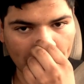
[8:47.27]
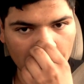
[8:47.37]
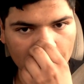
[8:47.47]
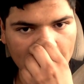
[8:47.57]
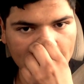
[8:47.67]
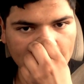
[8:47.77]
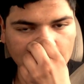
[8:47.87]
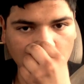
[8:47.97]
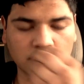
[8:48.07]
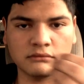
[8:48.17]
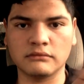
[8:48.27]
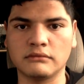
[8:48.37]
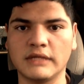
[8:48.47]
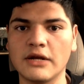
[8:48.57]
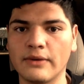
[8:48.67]
You might
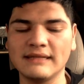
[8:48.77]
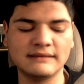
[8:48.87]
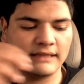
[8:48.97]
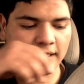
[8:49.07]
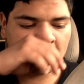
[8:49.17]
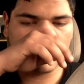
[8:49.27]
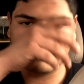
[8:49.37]
get arrested.